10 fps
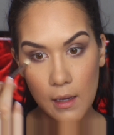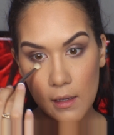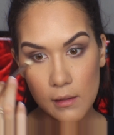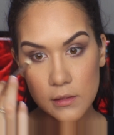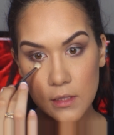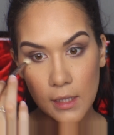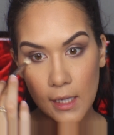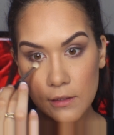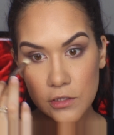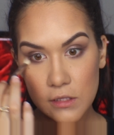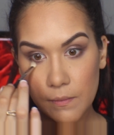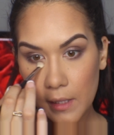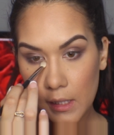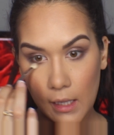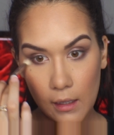And again, just
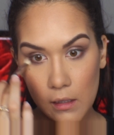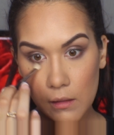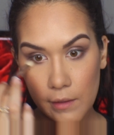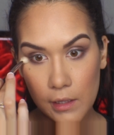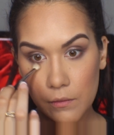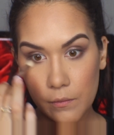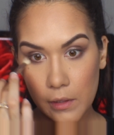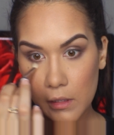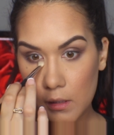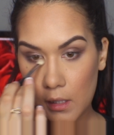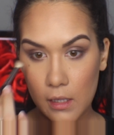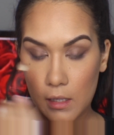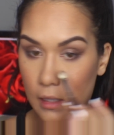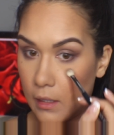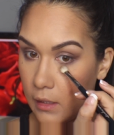blend that color out with
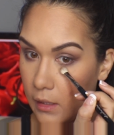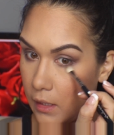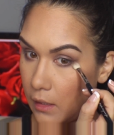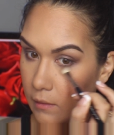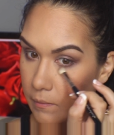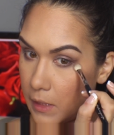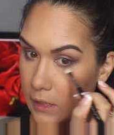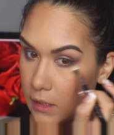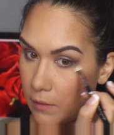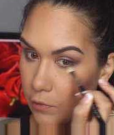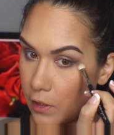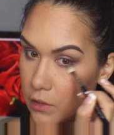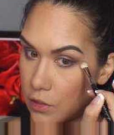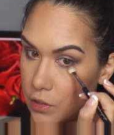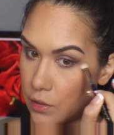a clean blending
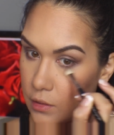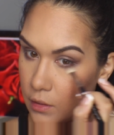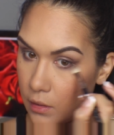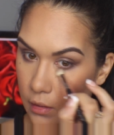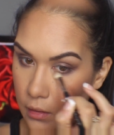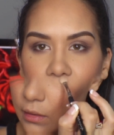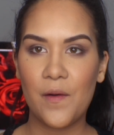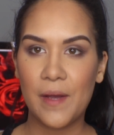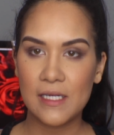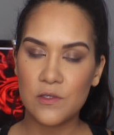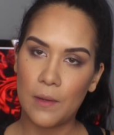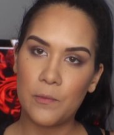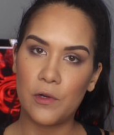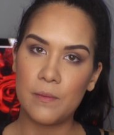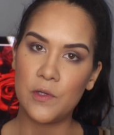brush. Okay, so
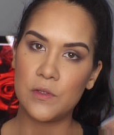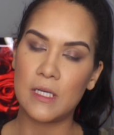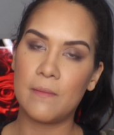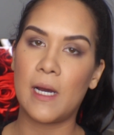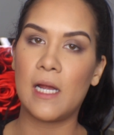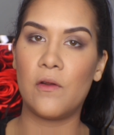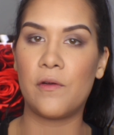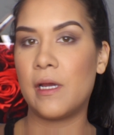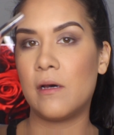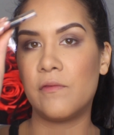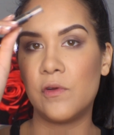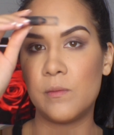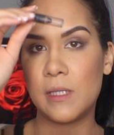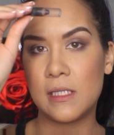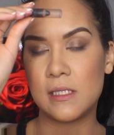I'm going to be using my L'Oreal
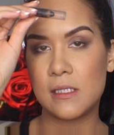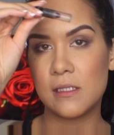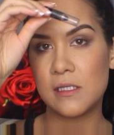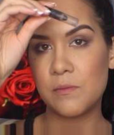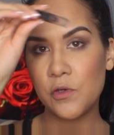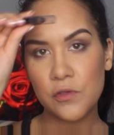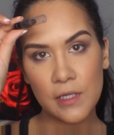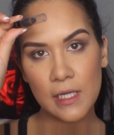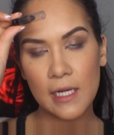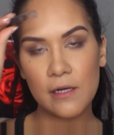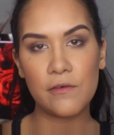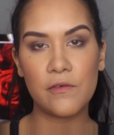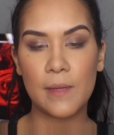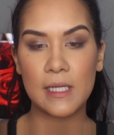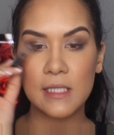Voluminous Smoldering Liner
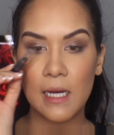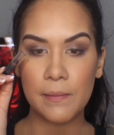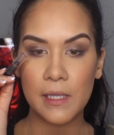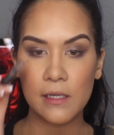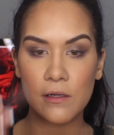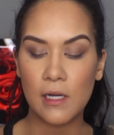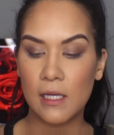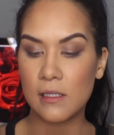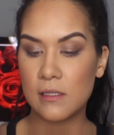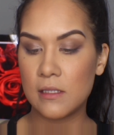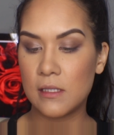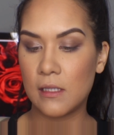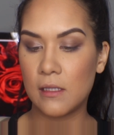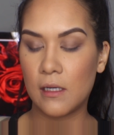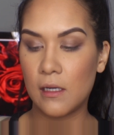for my top liner, and this is
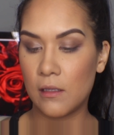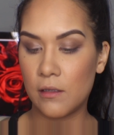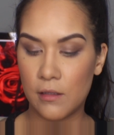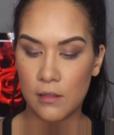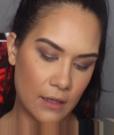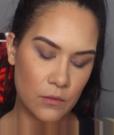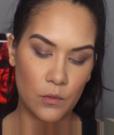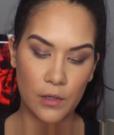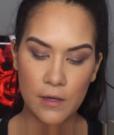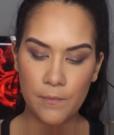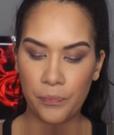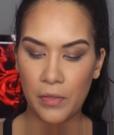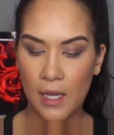in the color Ignore.